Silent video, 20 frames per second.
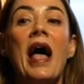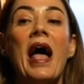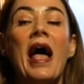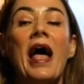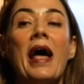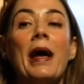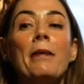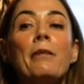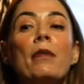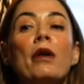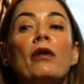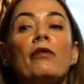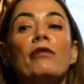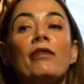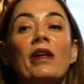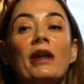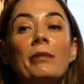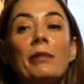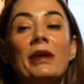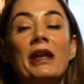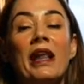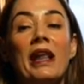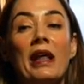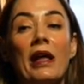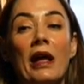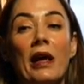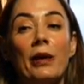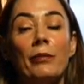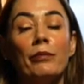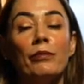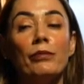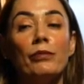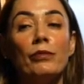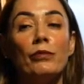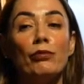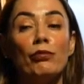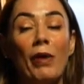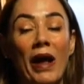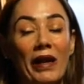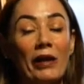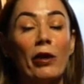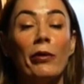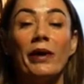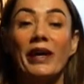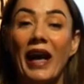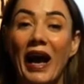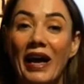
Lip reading: Retinoic